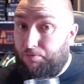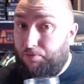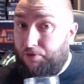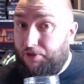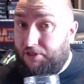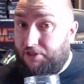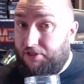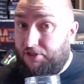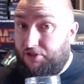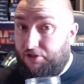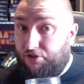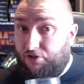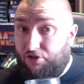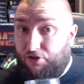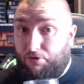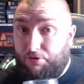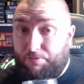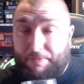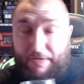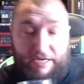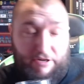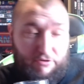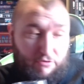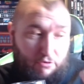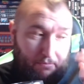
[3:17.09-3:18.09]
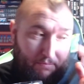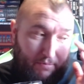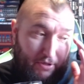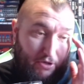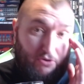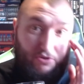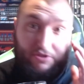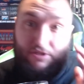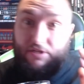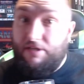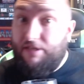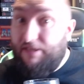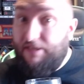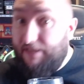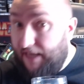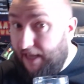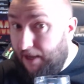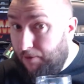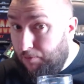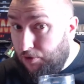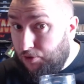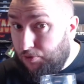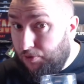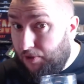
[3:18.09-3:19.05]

which because I was picking her up because Liam was